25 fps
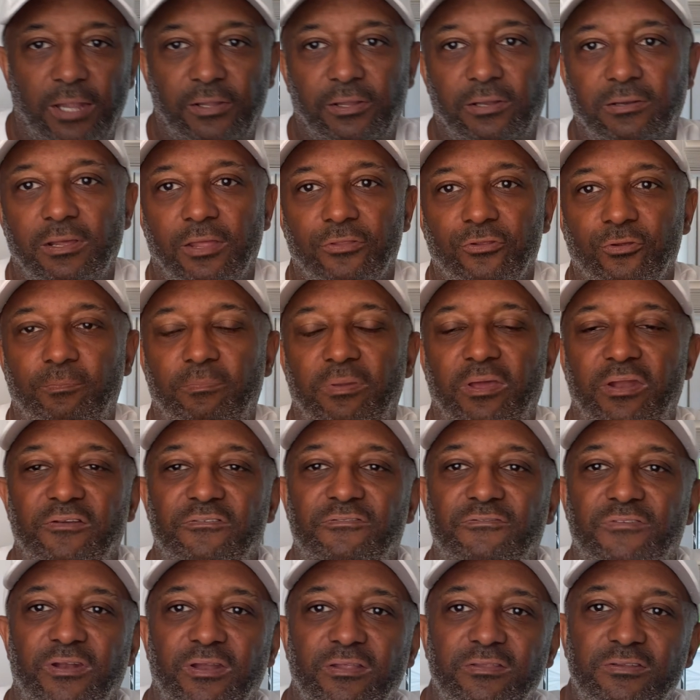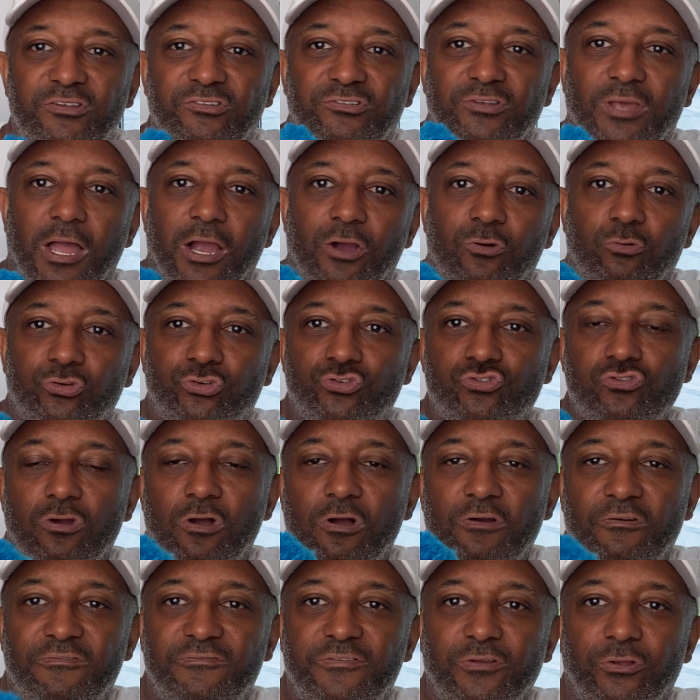another benefit of these
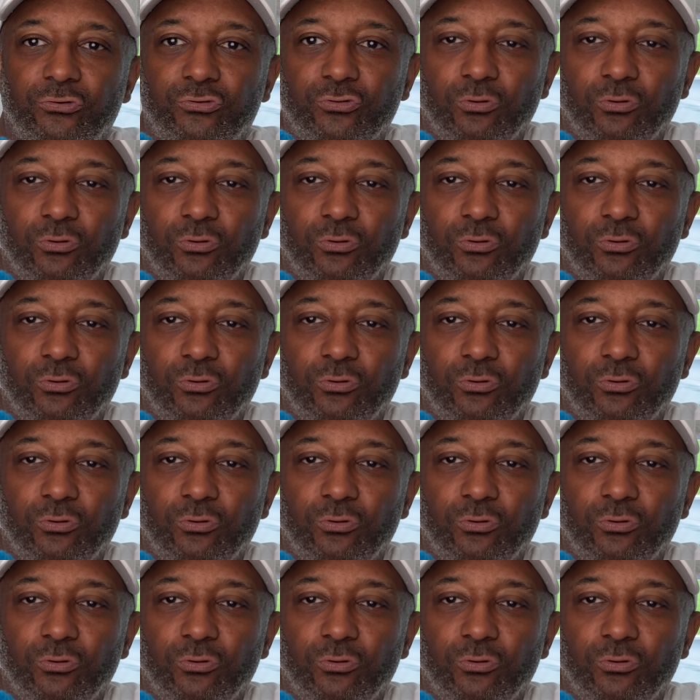AquaStrong filter